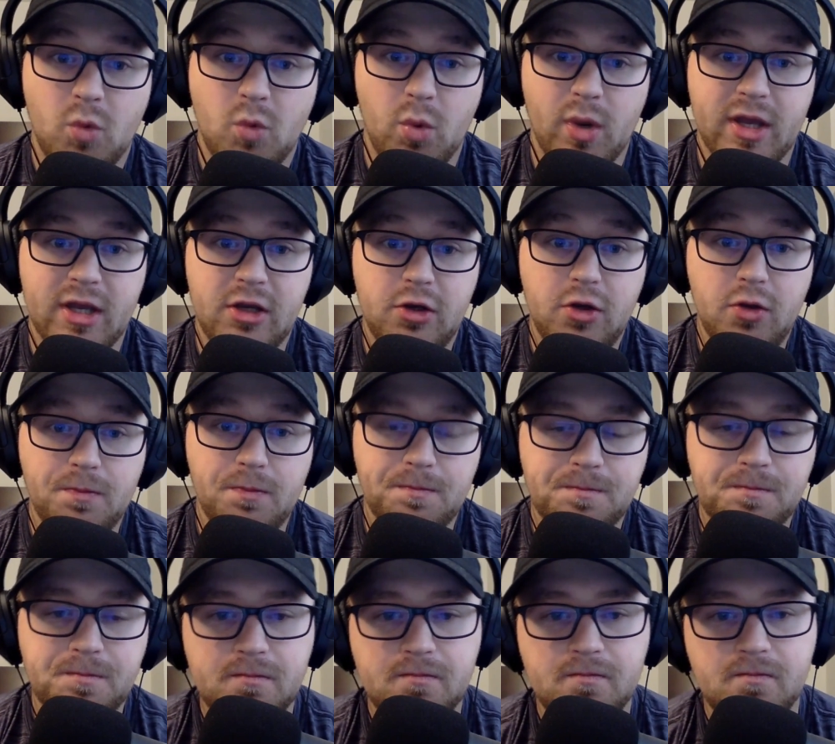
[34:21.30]
can you do?
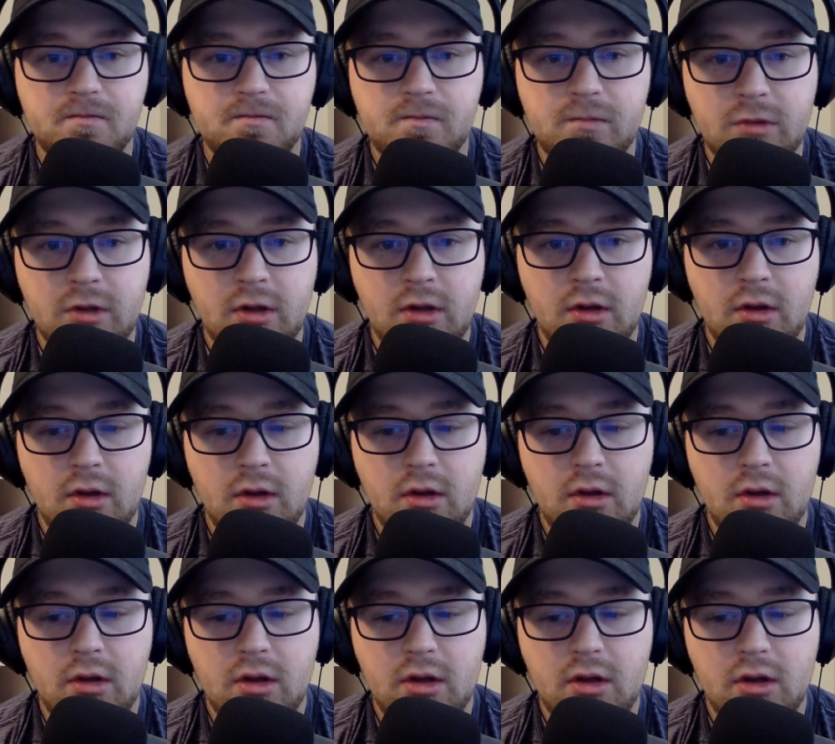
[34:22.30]

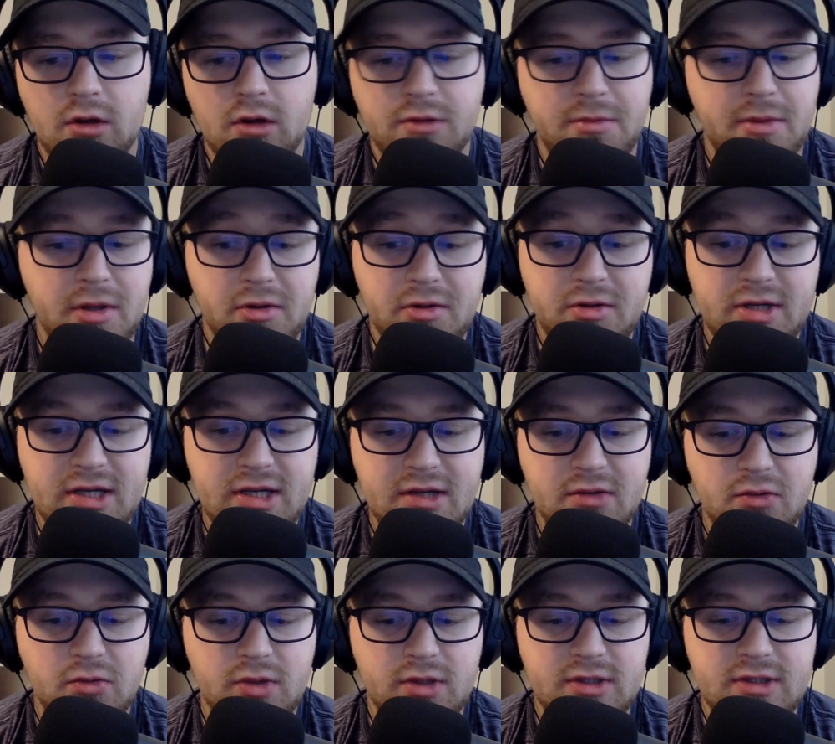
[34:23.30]
Ultimately,
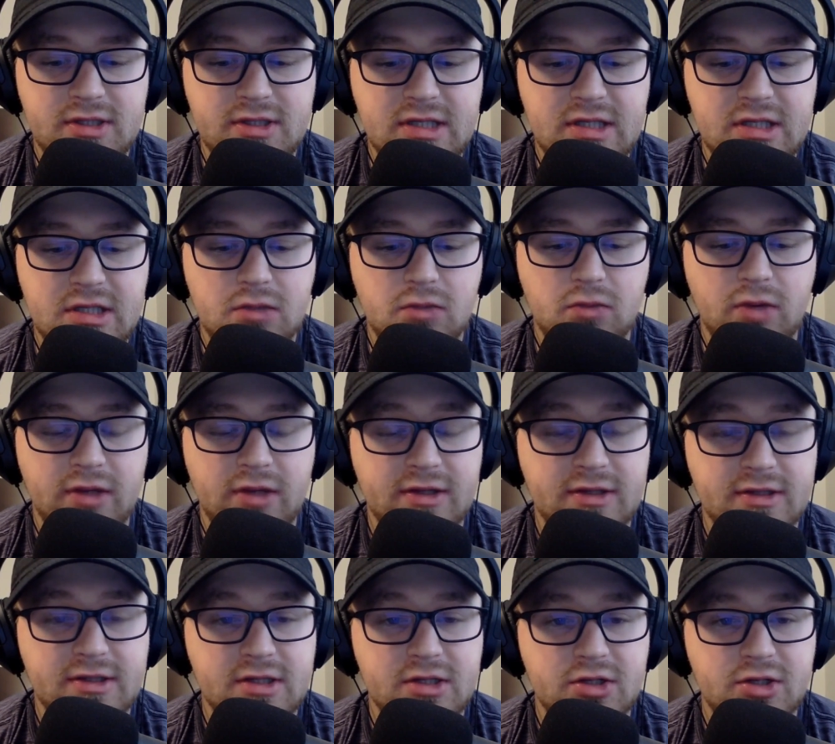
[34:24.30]
it was the right
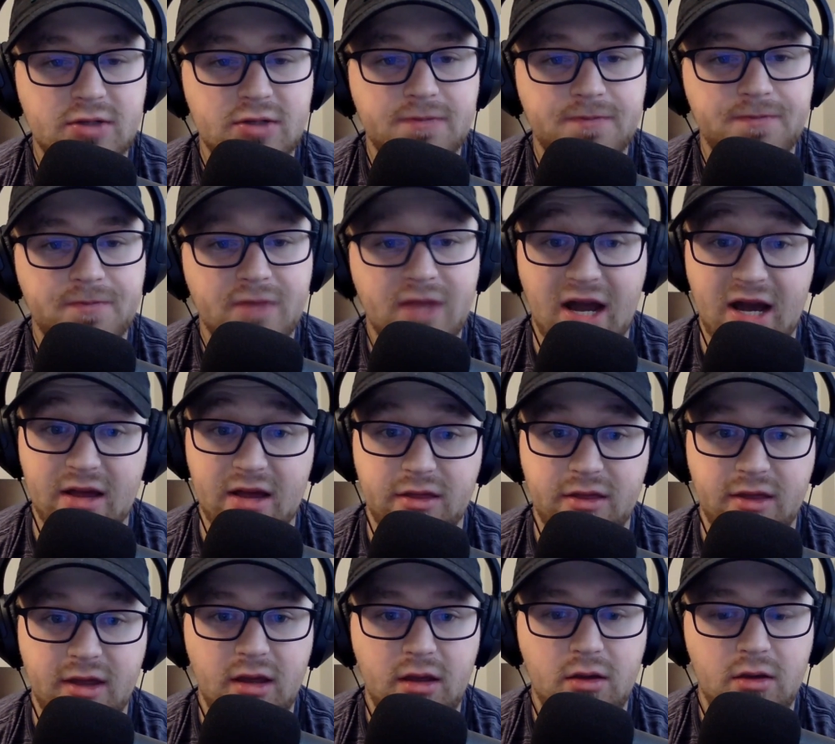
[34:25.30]
decision, I
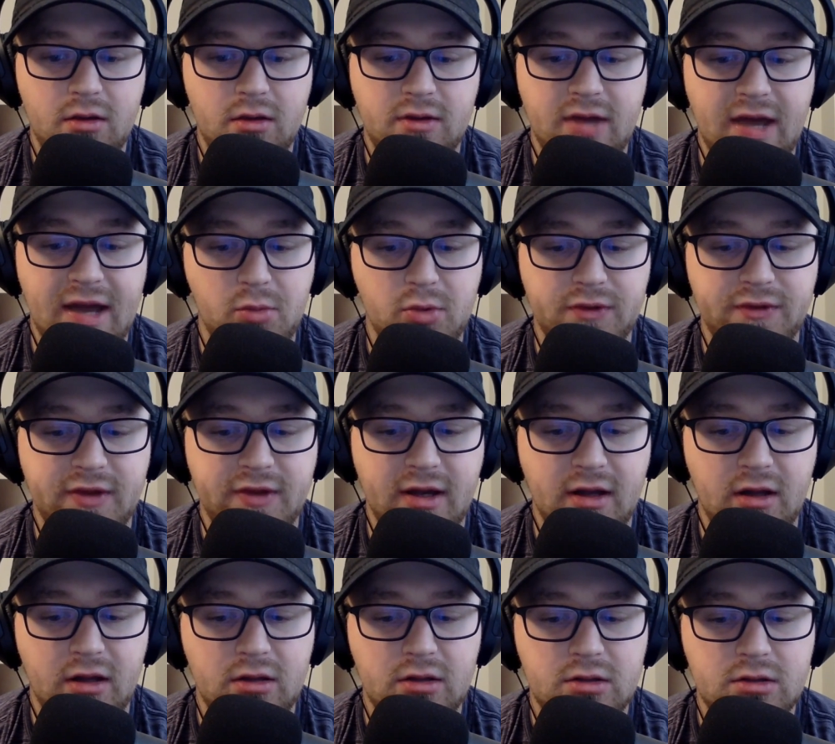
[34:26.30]
think. Time will
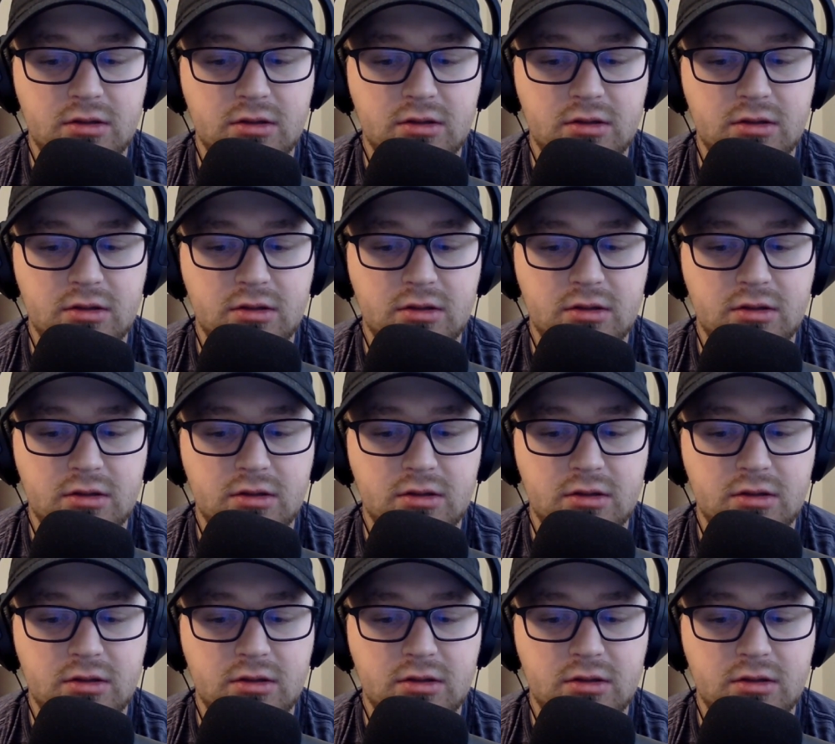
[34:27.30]
tell.